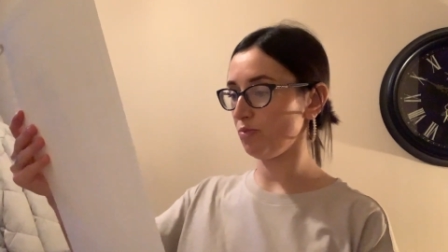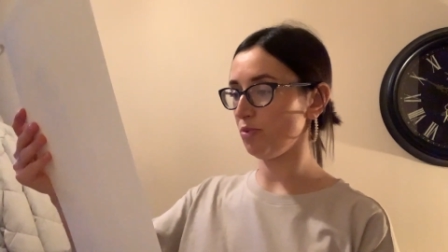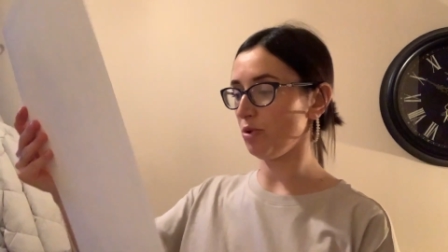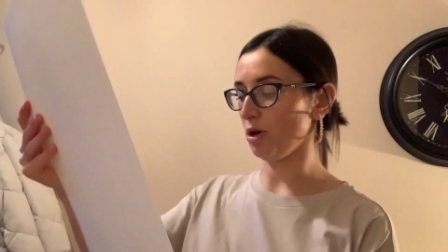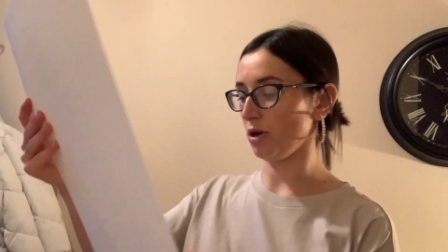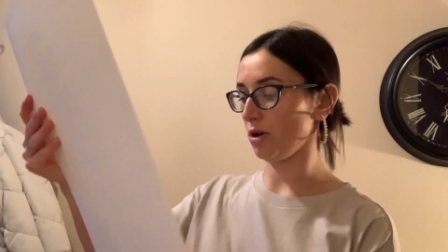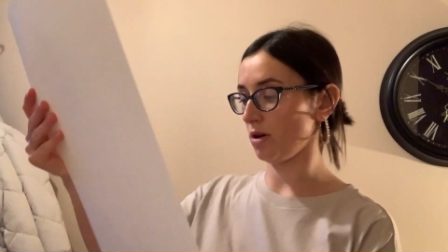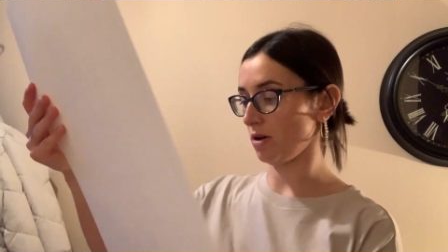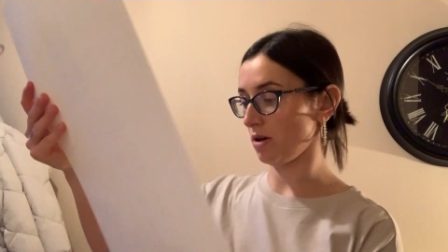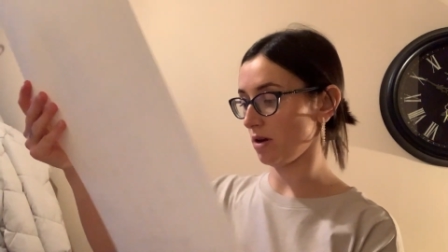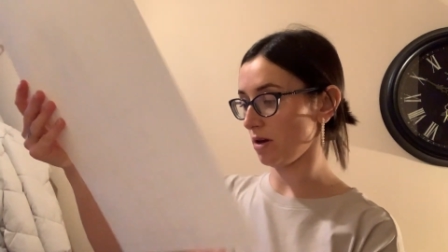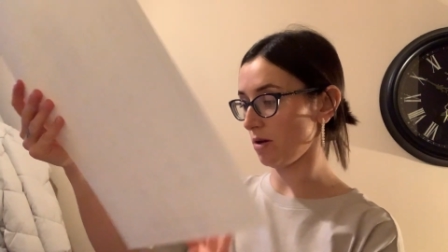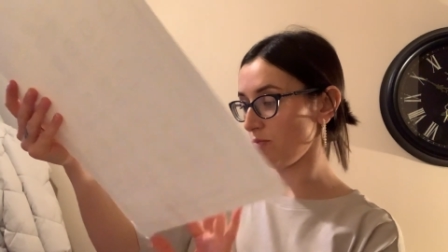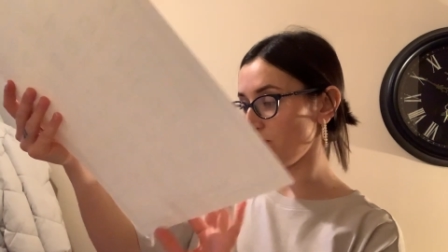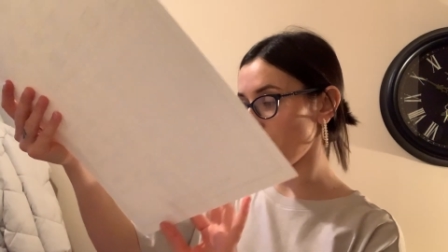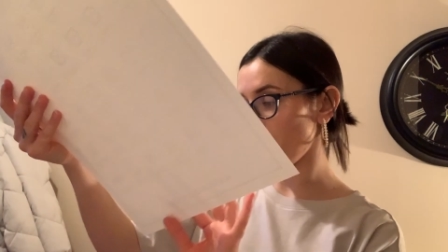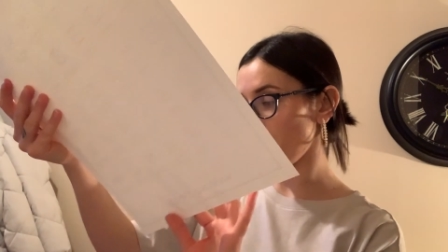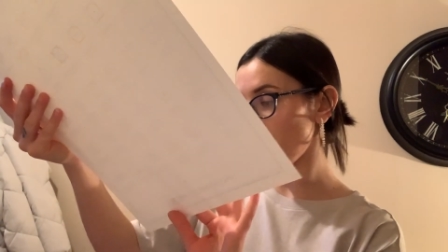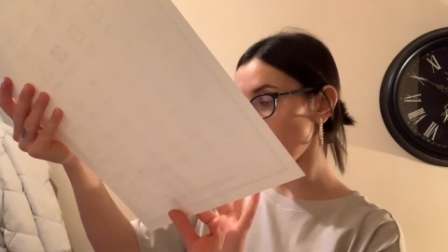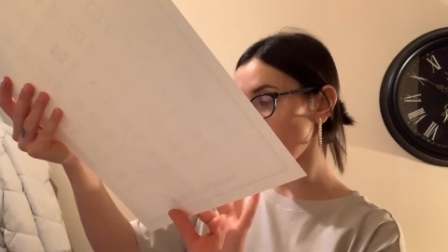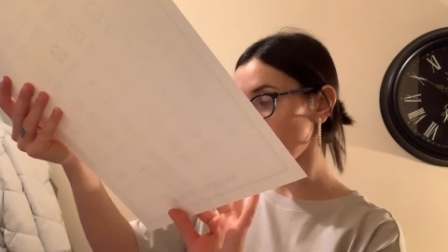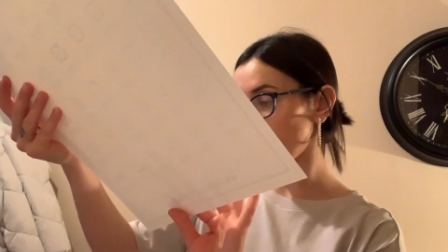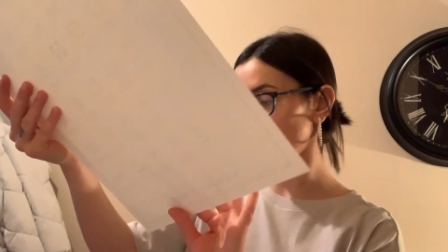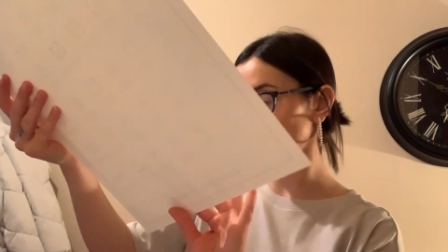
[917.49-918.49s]
But I
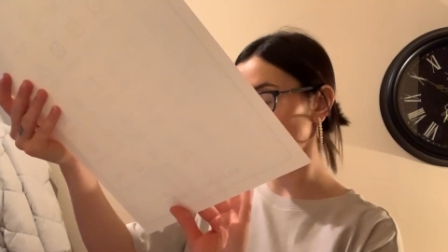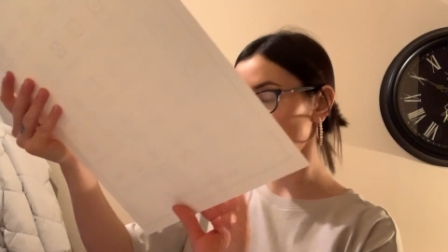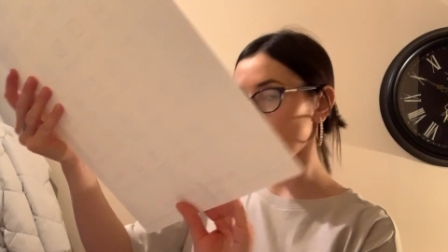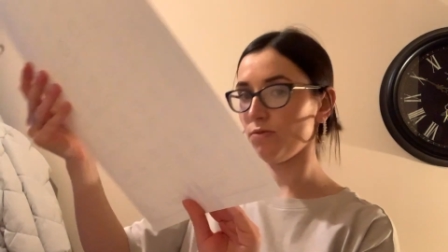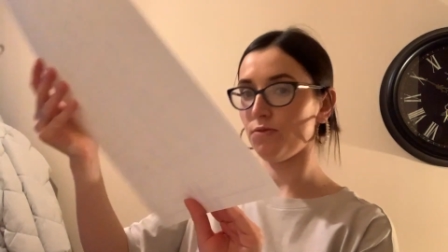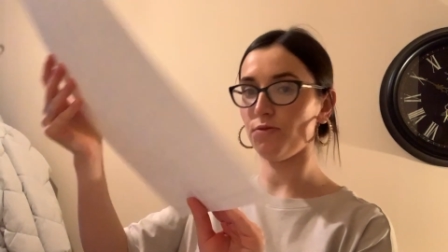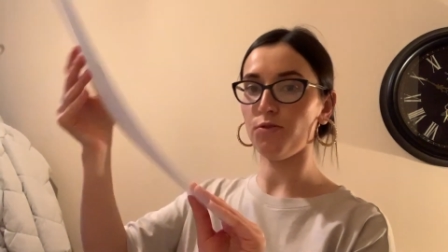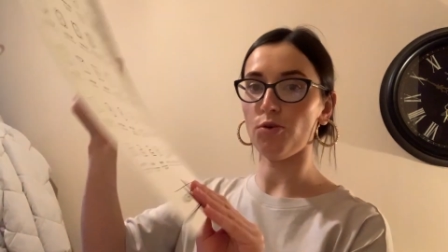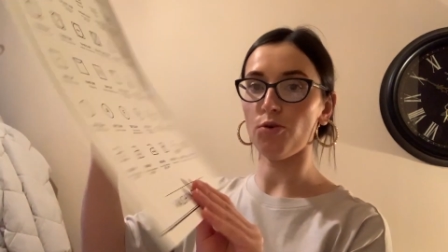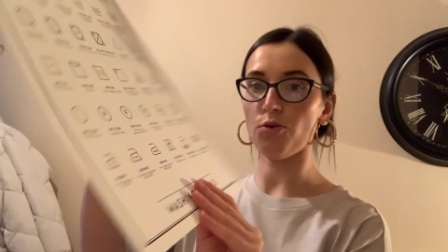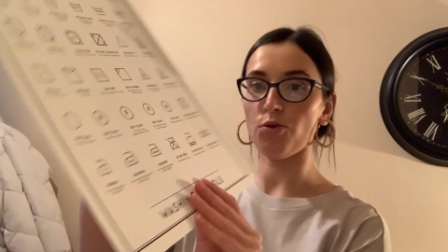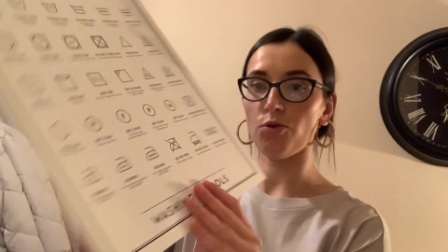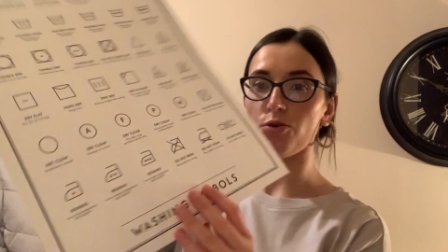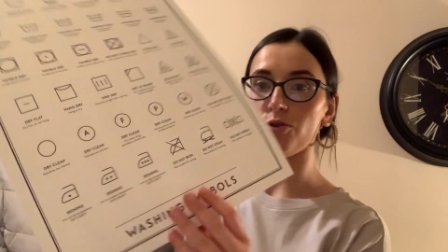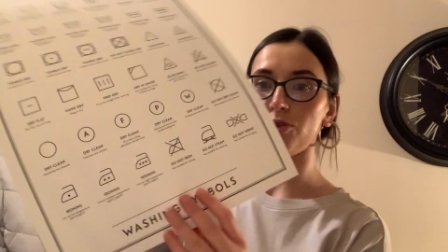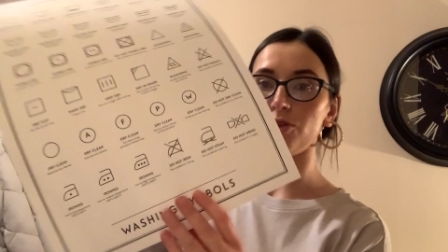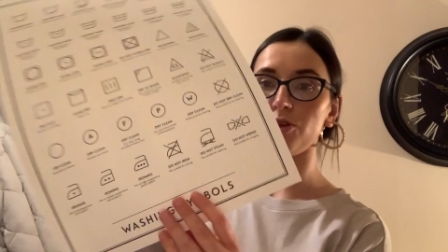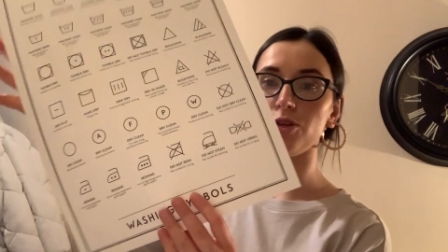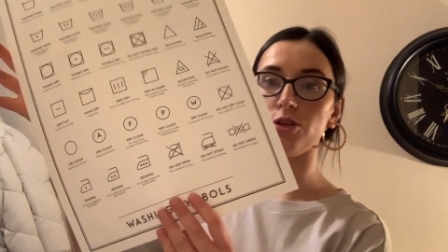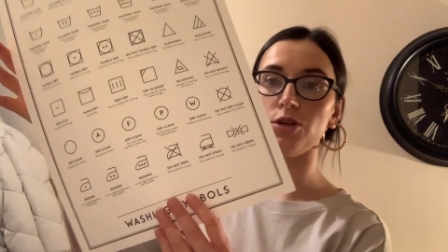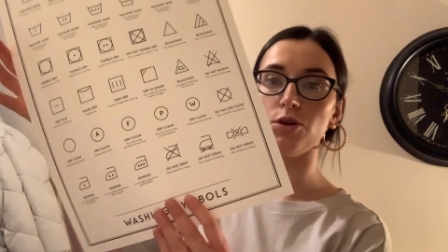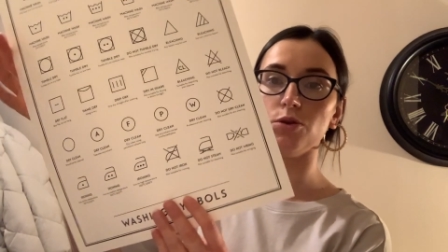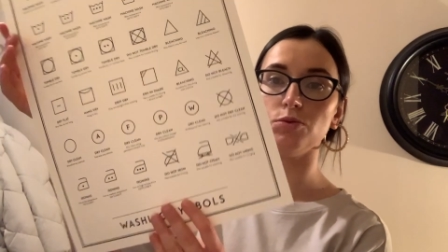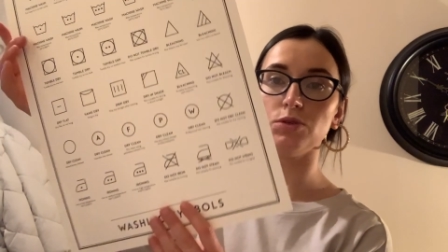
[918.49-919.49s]
brought it for
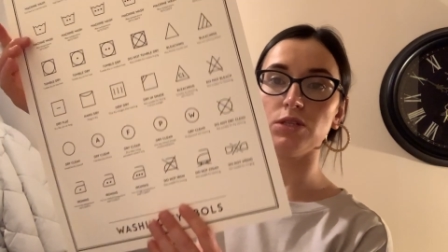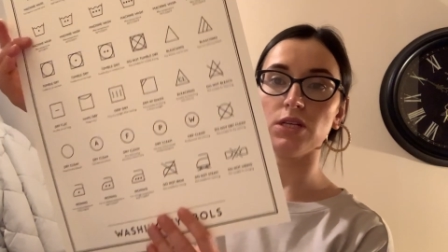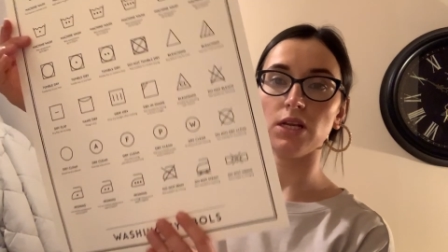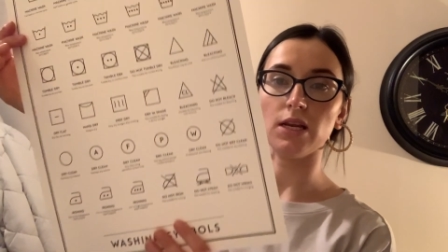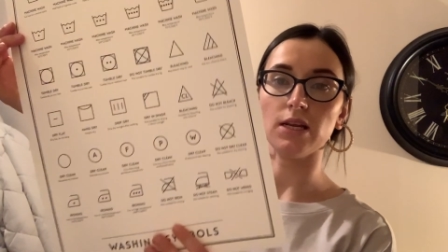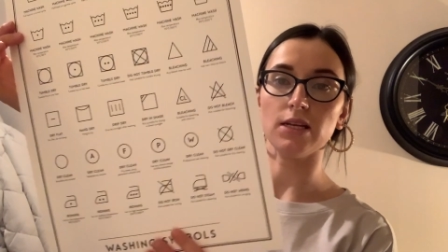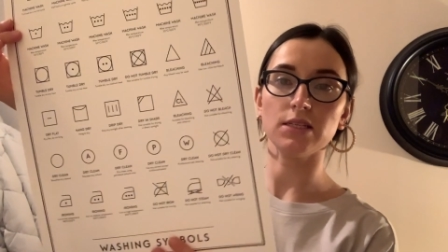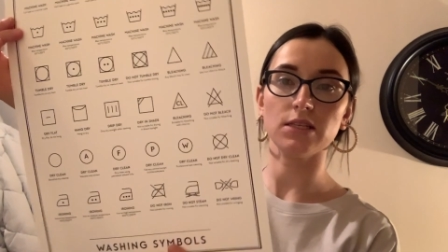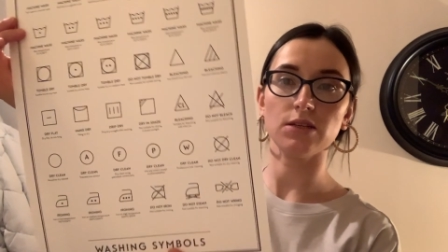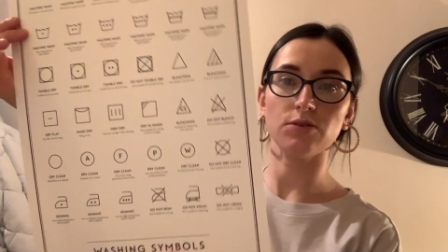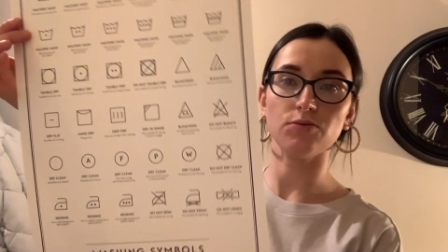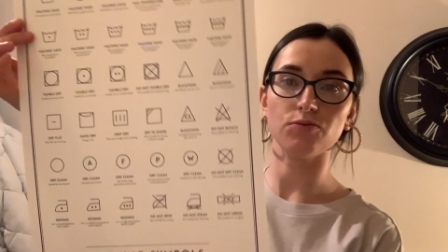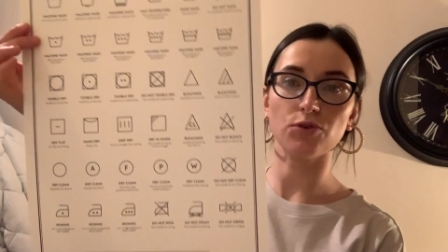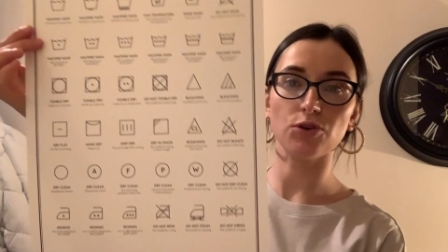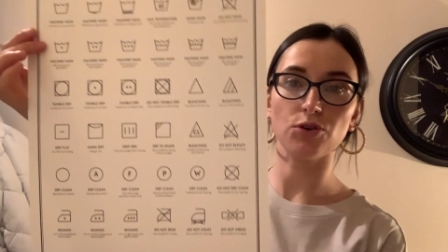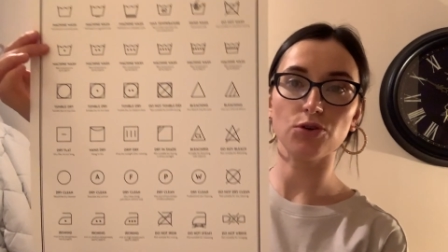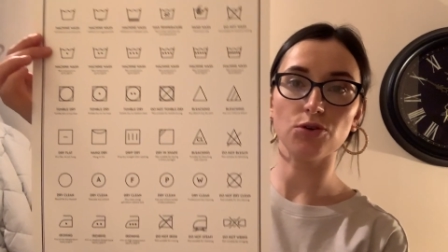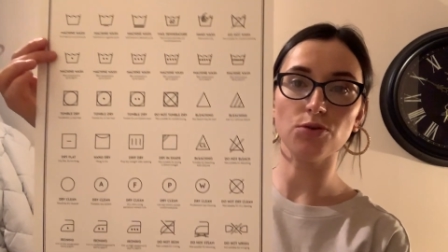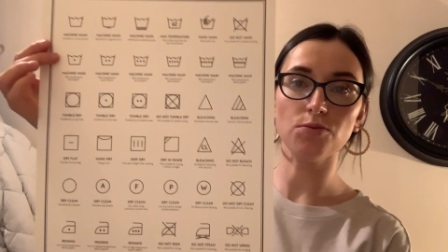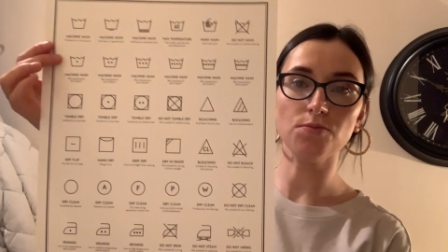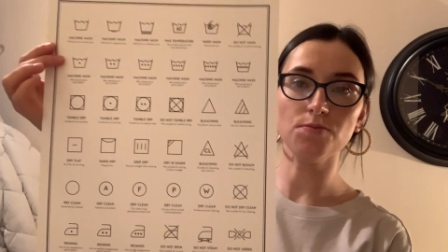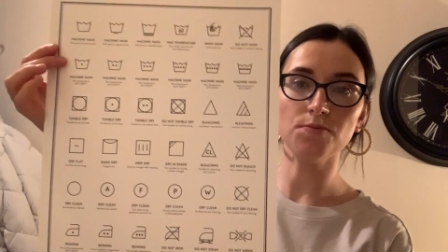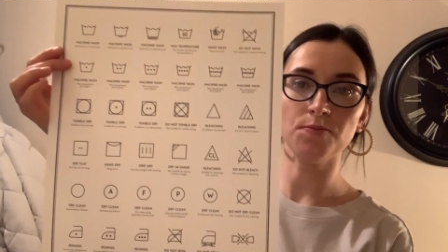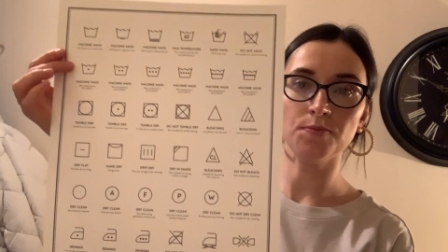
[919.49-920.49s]
the utility room.